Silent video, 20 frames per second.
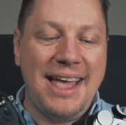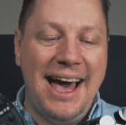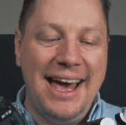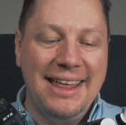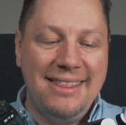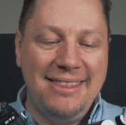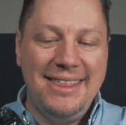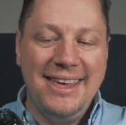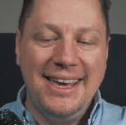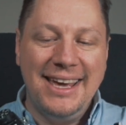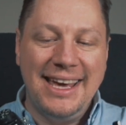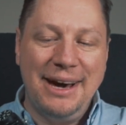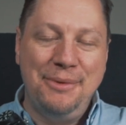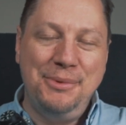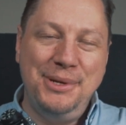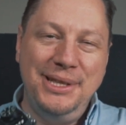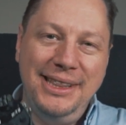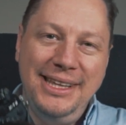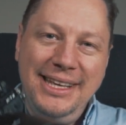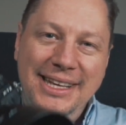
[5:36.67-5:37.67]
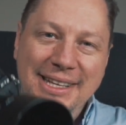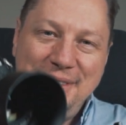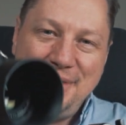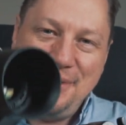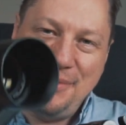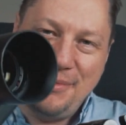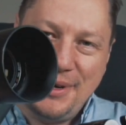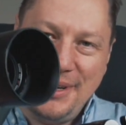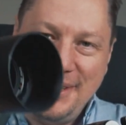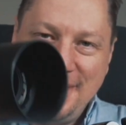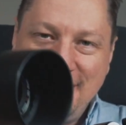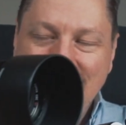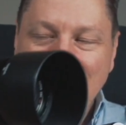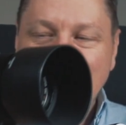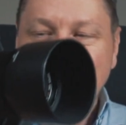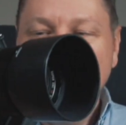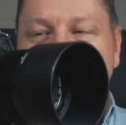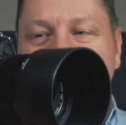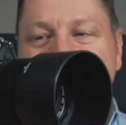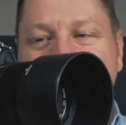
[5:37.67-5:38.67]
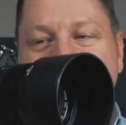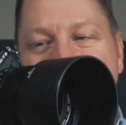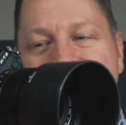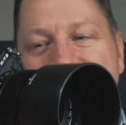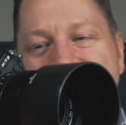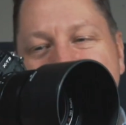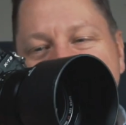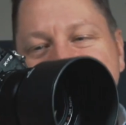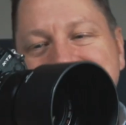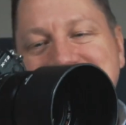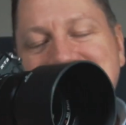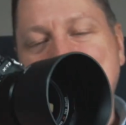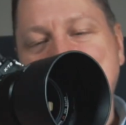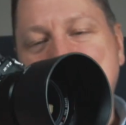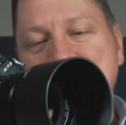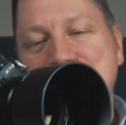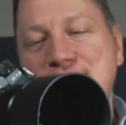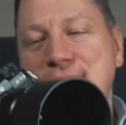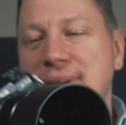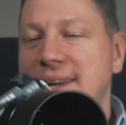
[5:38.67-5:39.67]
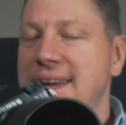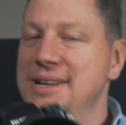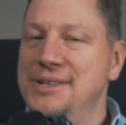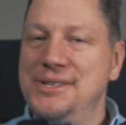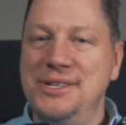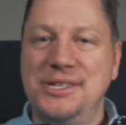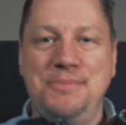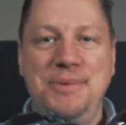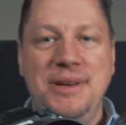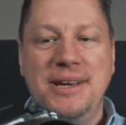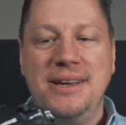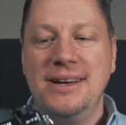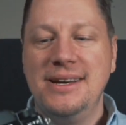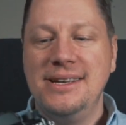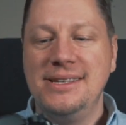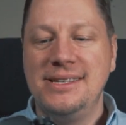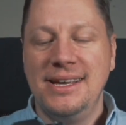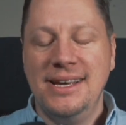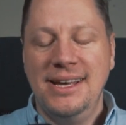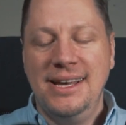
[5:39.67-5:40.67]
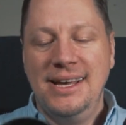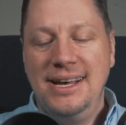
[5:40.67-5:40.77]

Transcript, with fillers: I think I would lean towards the X-T2 again just because